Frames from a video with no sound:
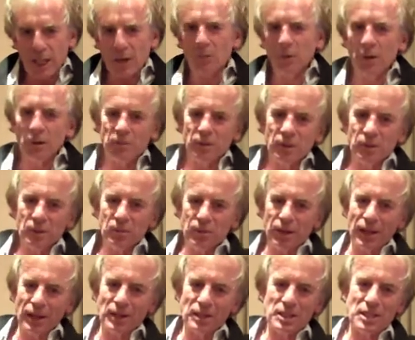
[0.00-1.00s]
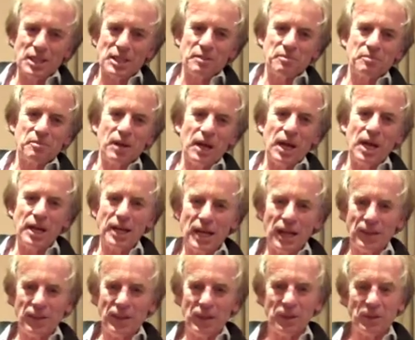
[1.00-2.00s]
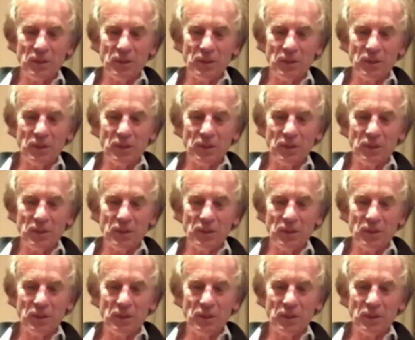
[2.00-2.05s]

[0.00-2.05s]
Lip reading: it will be replaced by another